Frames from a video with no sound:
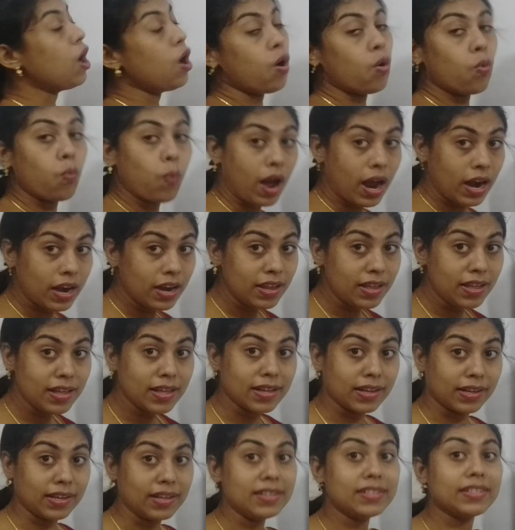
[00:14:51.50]
One
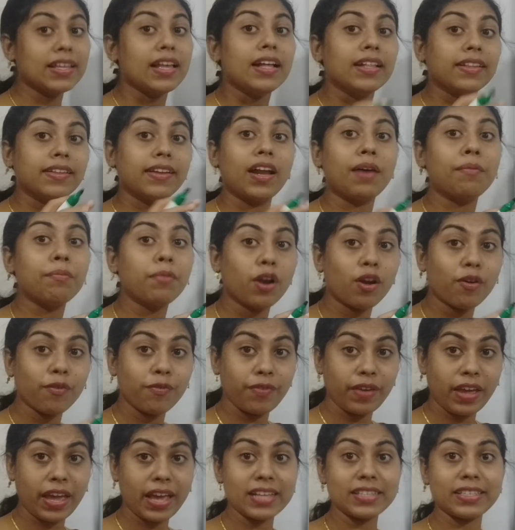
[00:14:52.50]
is the number
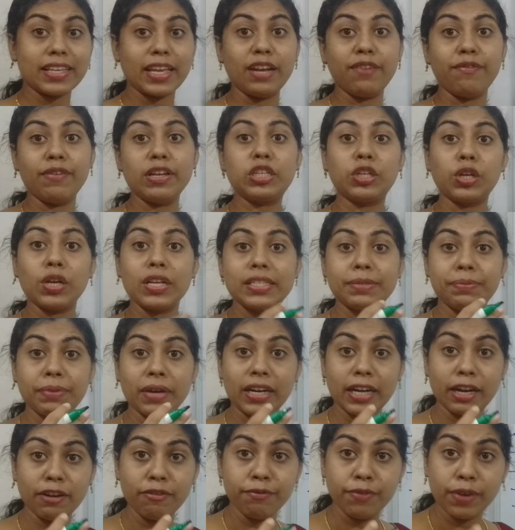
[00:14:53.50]
of ways in which
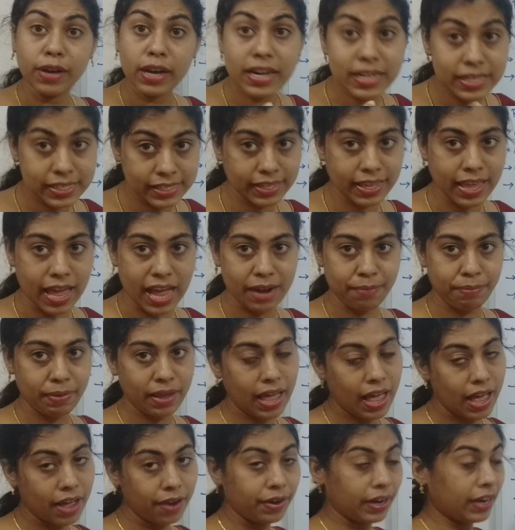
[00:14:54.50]
certain words can
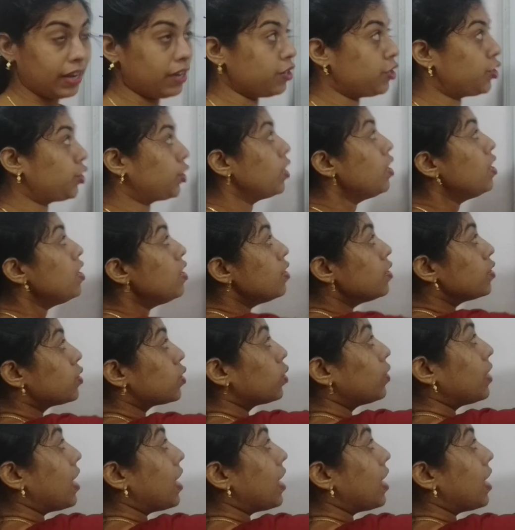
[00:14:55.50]
be arranged. So